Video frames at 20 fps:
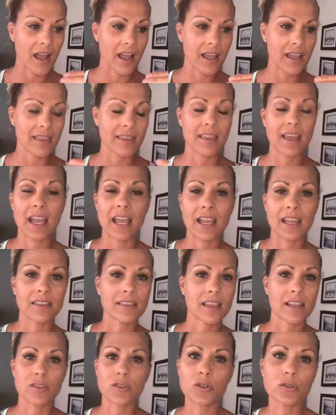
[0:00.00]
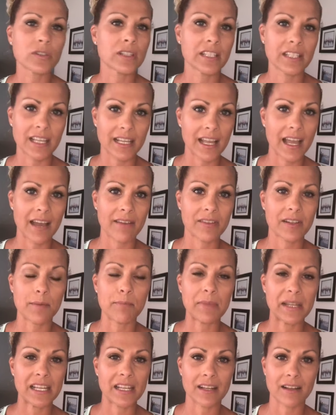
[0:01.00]
they truly like have an
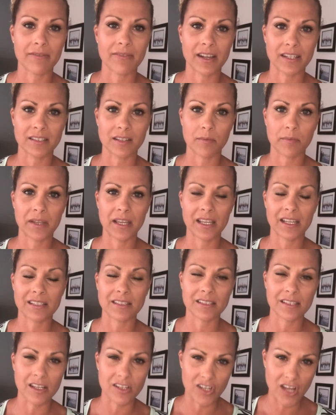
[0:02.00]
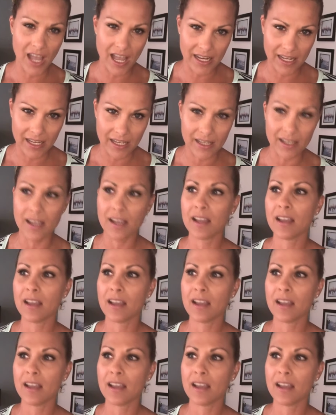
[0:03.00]
immediate effect on me. I get such a headache.